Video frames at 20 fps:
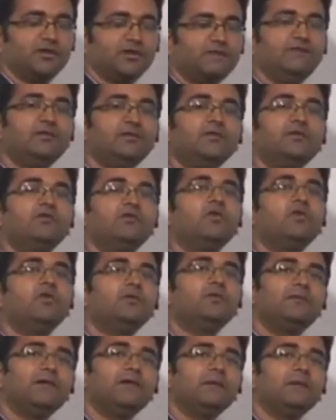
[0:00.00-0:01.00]
If it is equal to
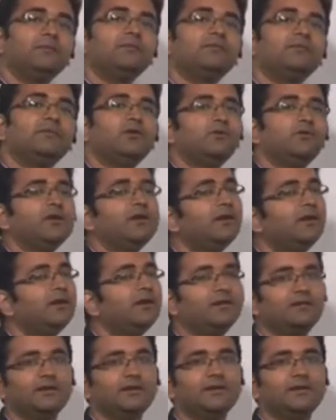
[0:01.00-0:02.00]
y1t plus y2t,
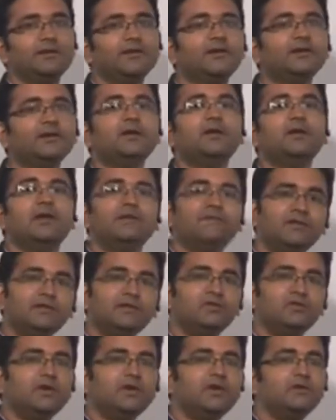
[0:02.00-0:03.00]
it is linear. If it
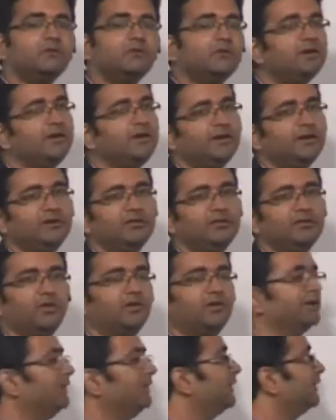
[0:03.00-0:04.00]
is not equal, it is
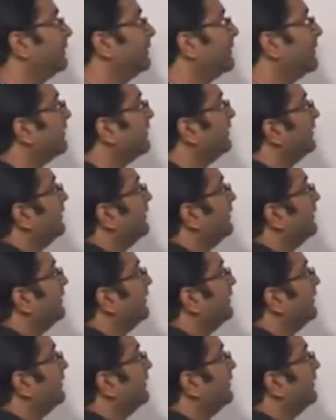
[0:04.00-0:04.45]
non-linear.